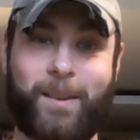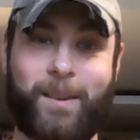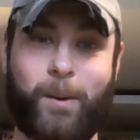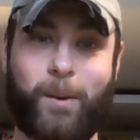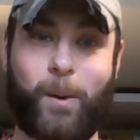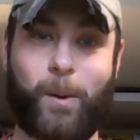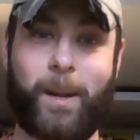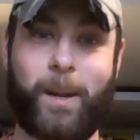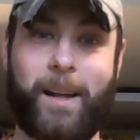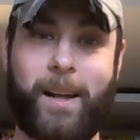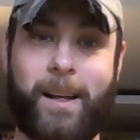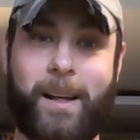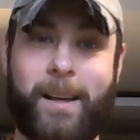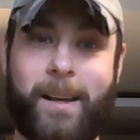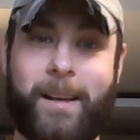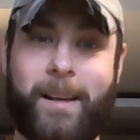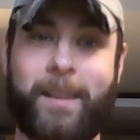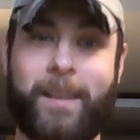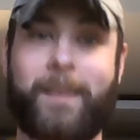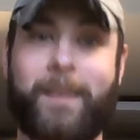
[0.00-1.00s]
Hola,
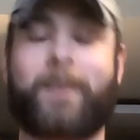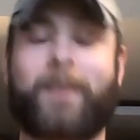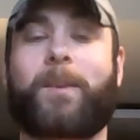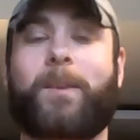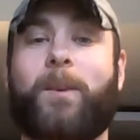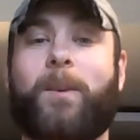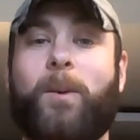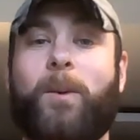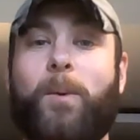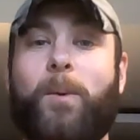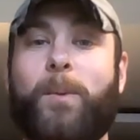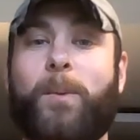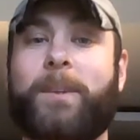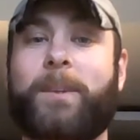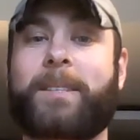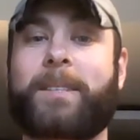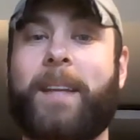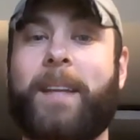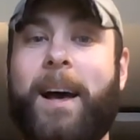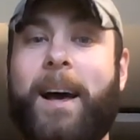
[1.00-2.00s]
¿cómo
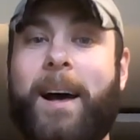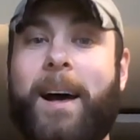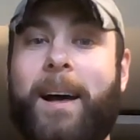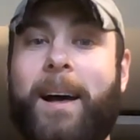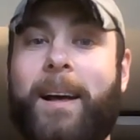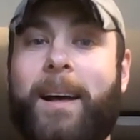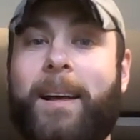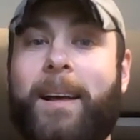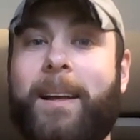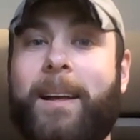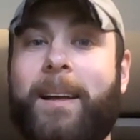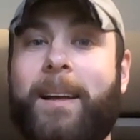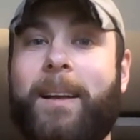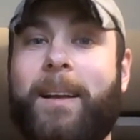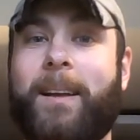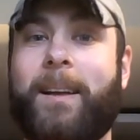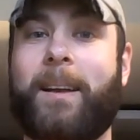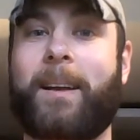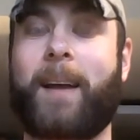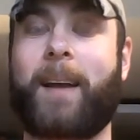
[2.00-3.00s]
está?
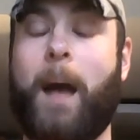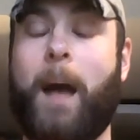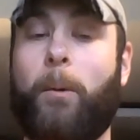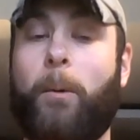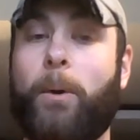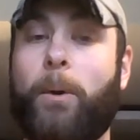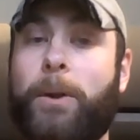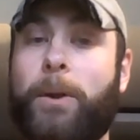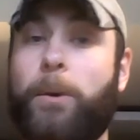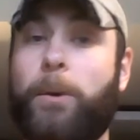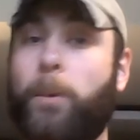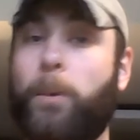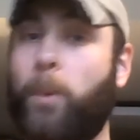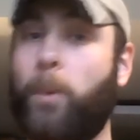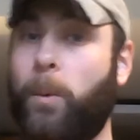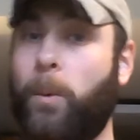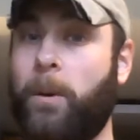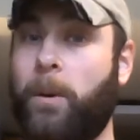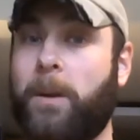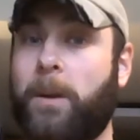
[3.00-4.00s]
How are you?
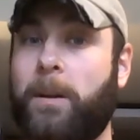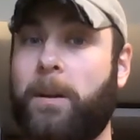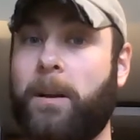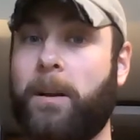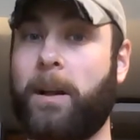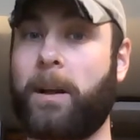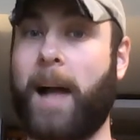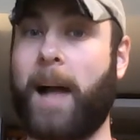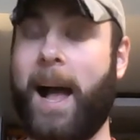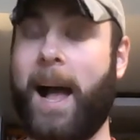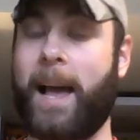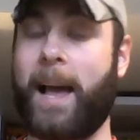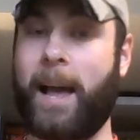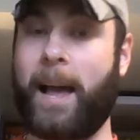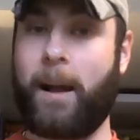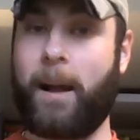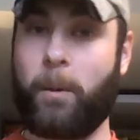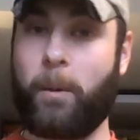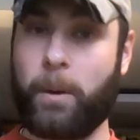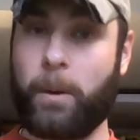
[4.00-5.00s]
Hi,
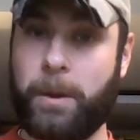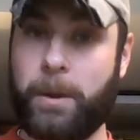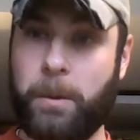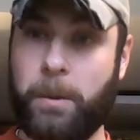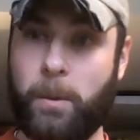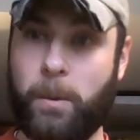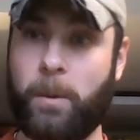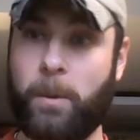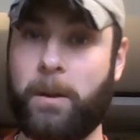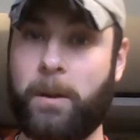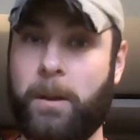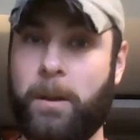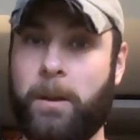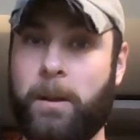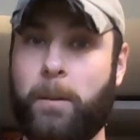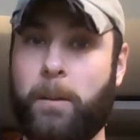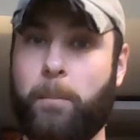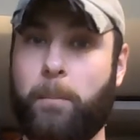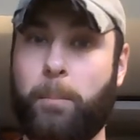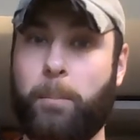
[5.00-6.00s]
how are you?
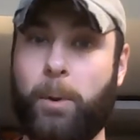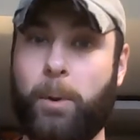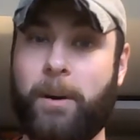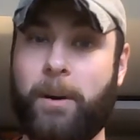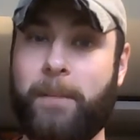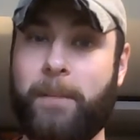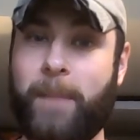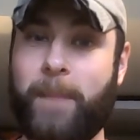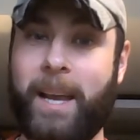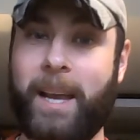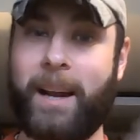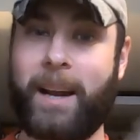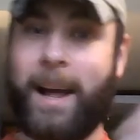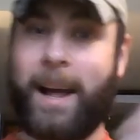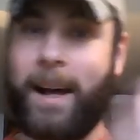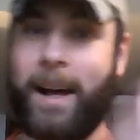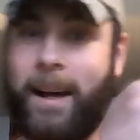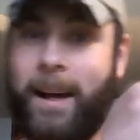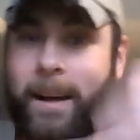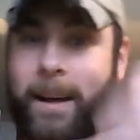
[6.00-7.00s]
Pura
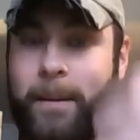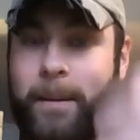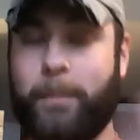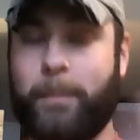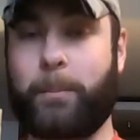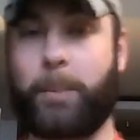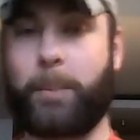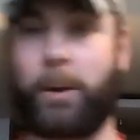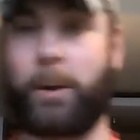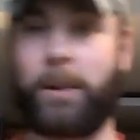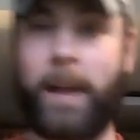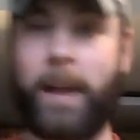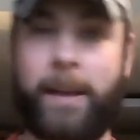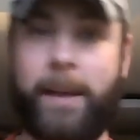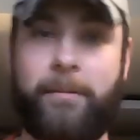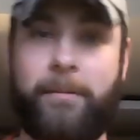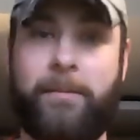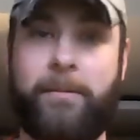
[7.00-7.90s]
vida, pure life.